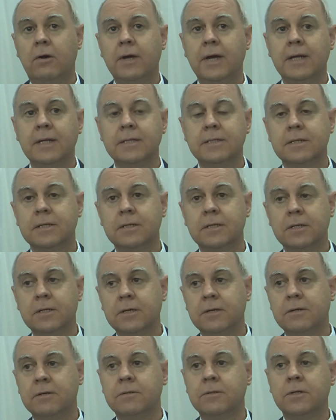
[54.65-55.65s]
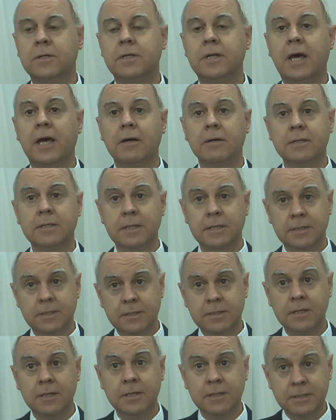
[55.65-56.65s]
Hoi An is an, uh, an heritage
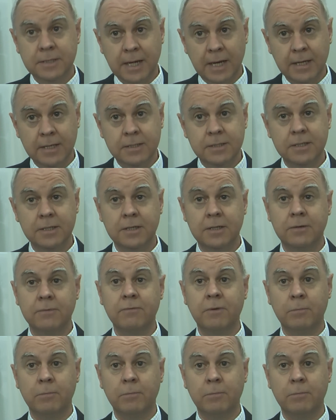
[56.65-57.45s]
uh, site uh,